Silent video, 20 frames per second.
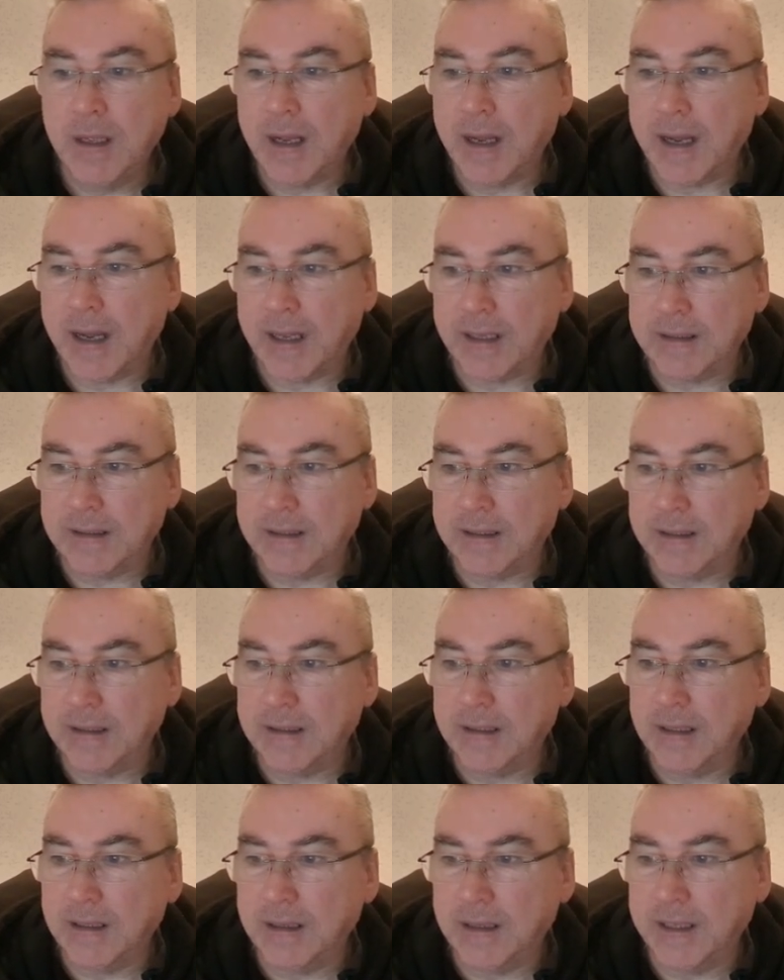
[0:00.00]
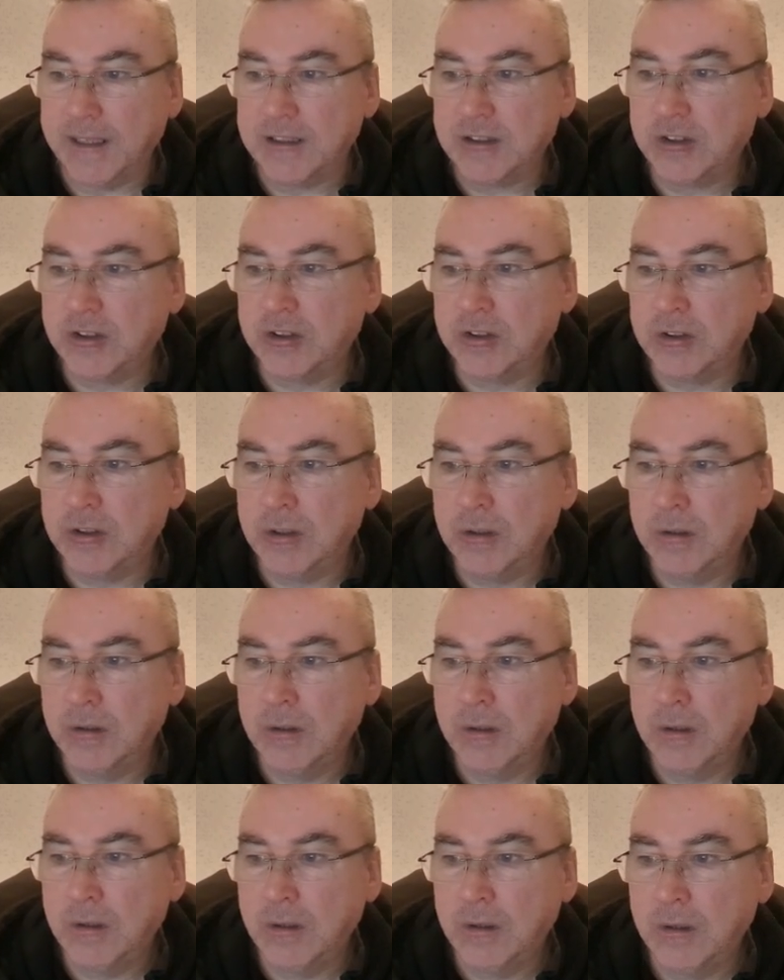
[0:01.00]
And this
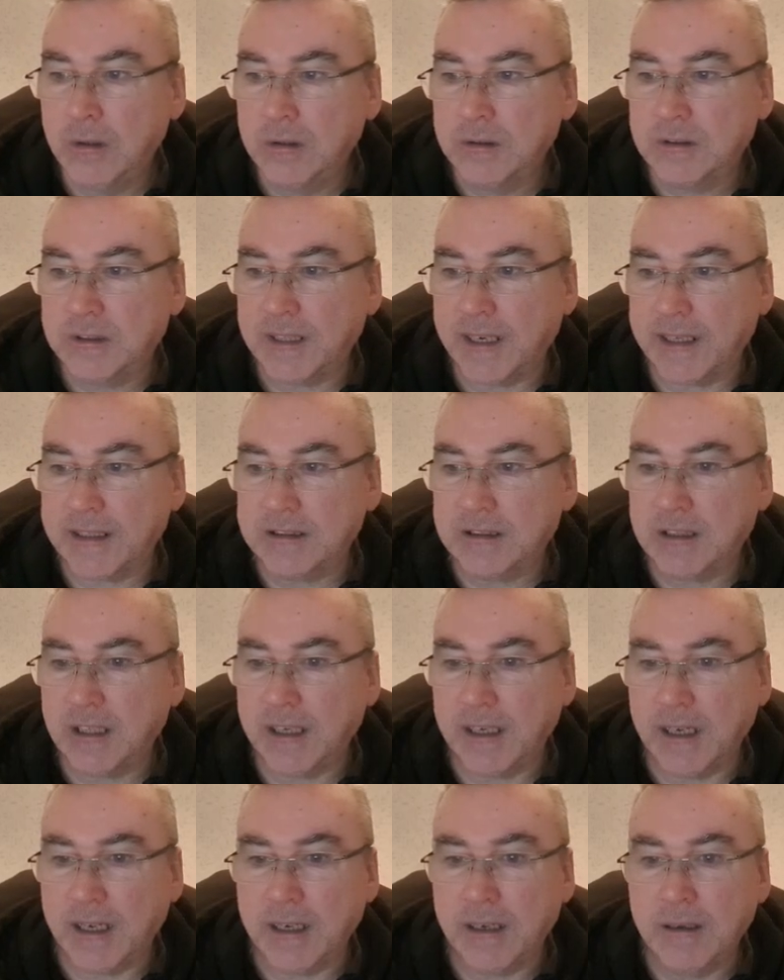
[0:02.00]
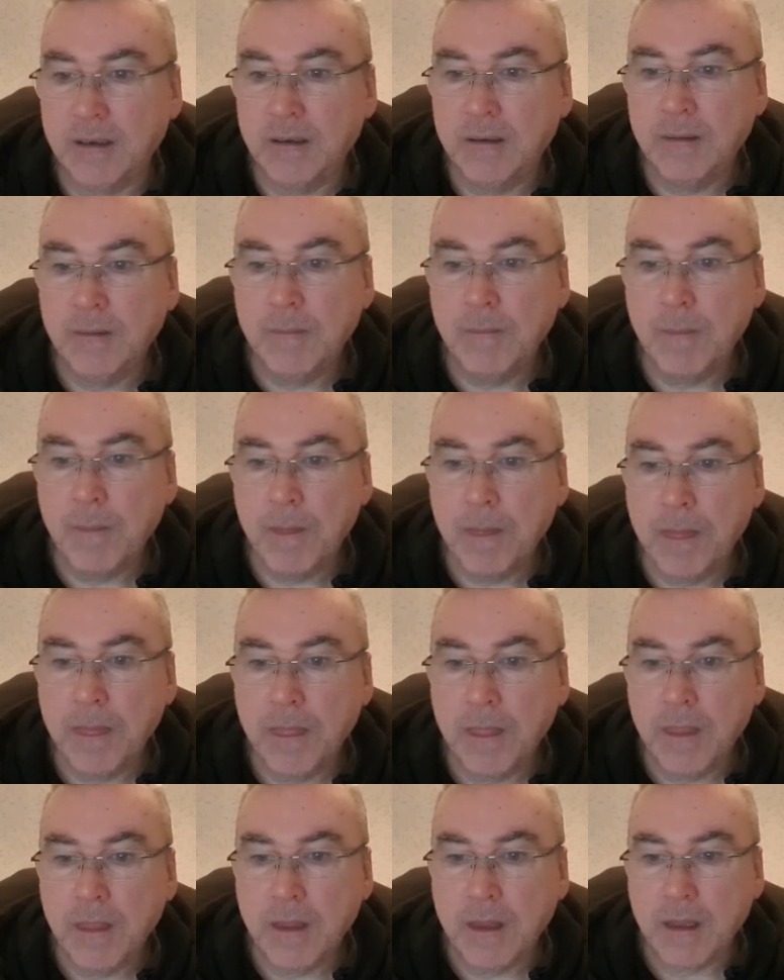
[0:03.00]
text here,
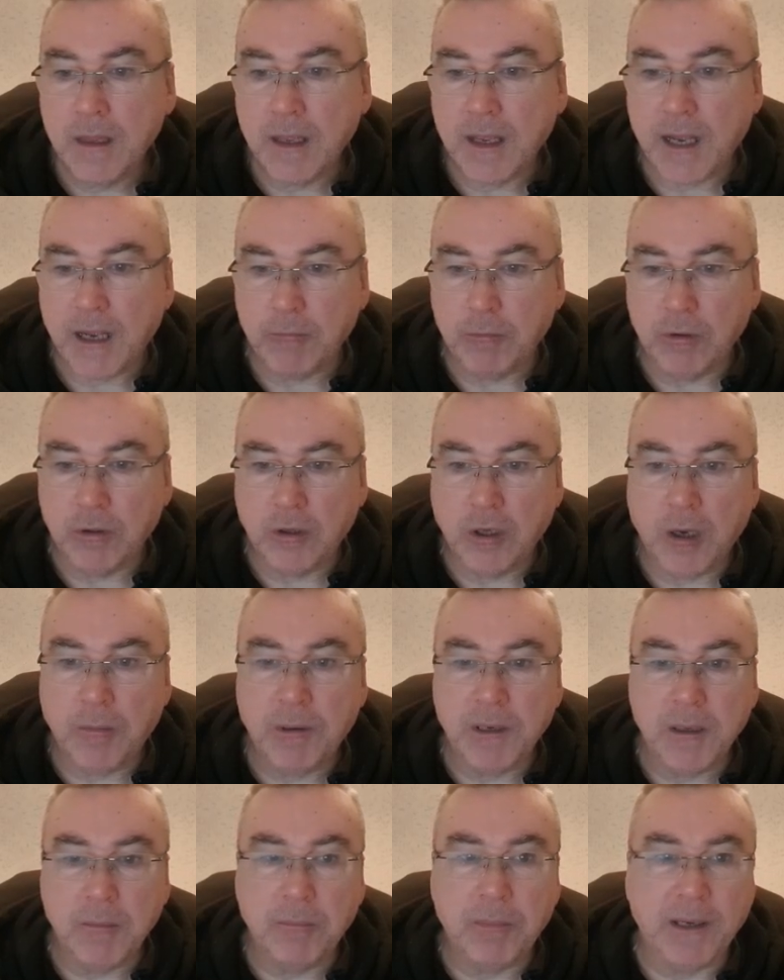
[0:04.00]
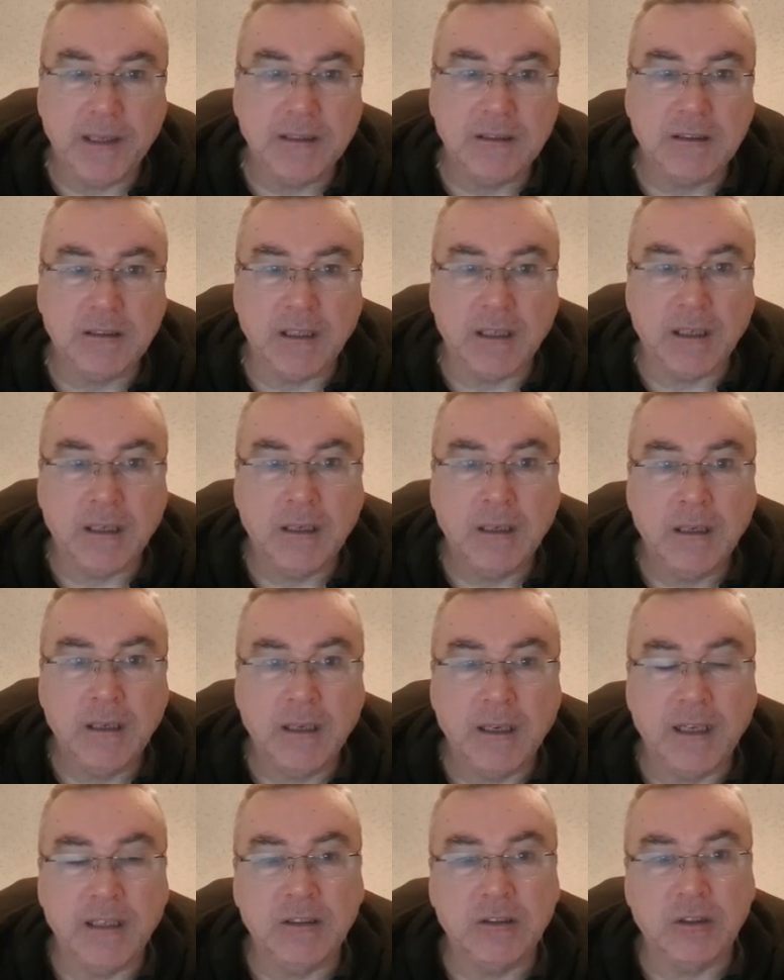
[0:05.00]
I will copy and paste it
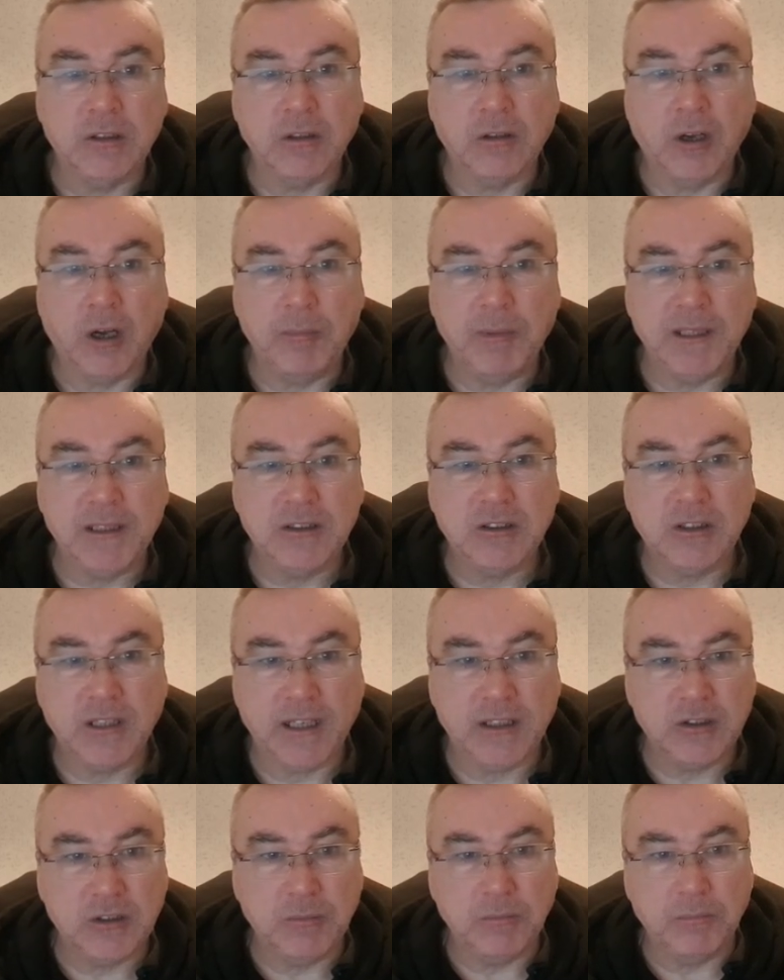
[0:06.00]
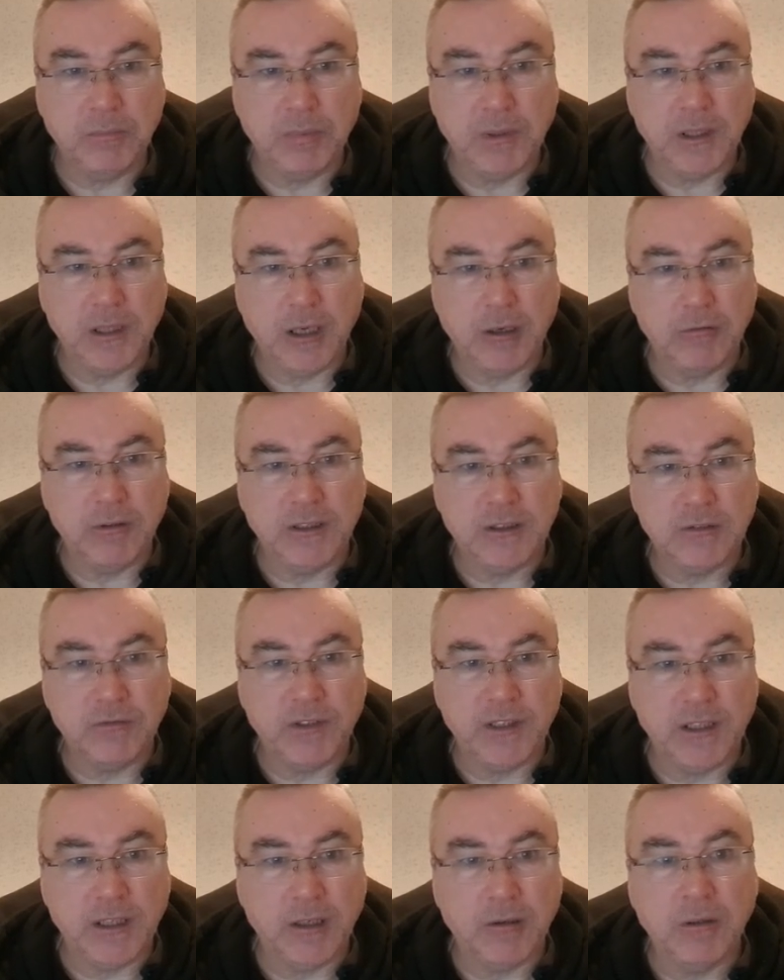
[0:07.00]
into the comments section below this
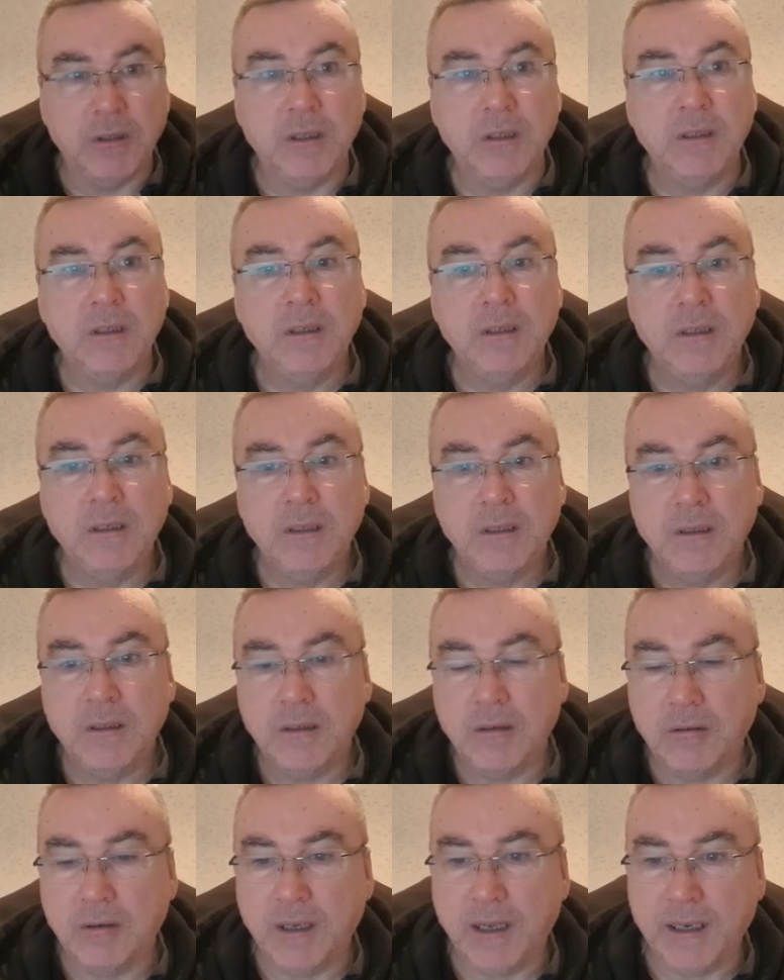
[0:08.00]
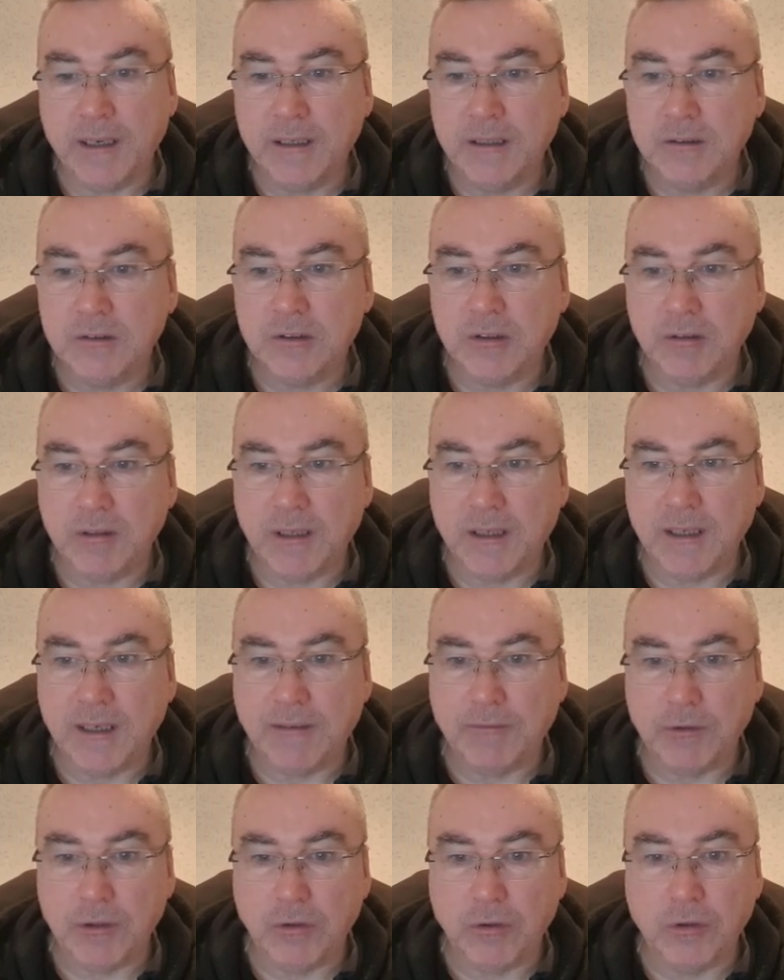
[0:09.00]
video. Okay, so you can
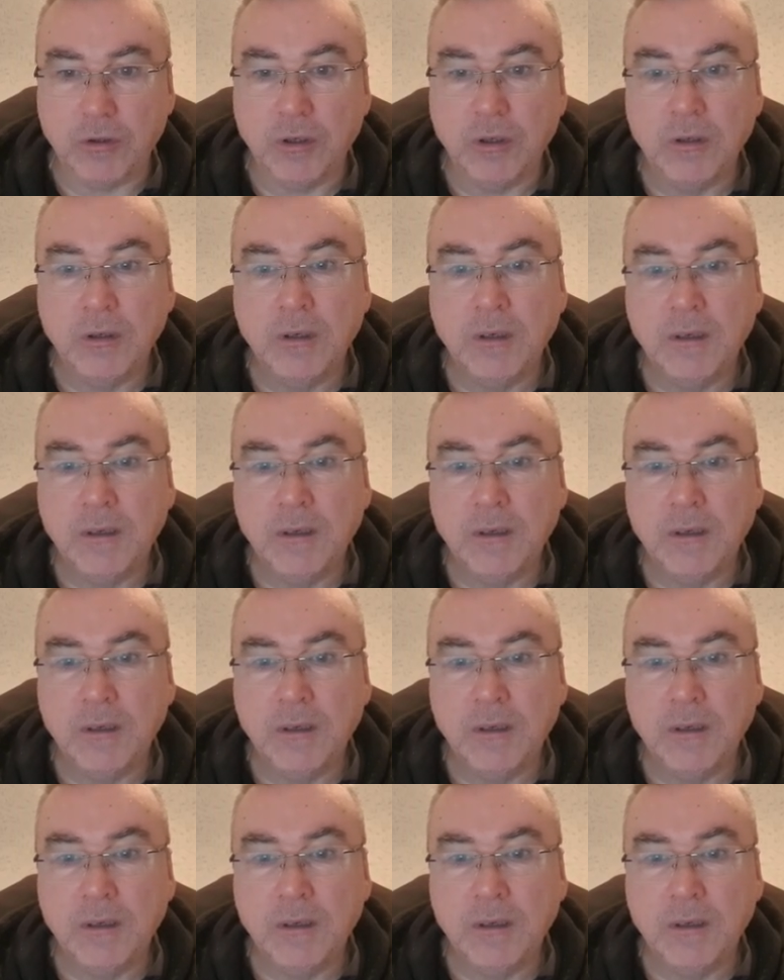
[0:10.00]
have a look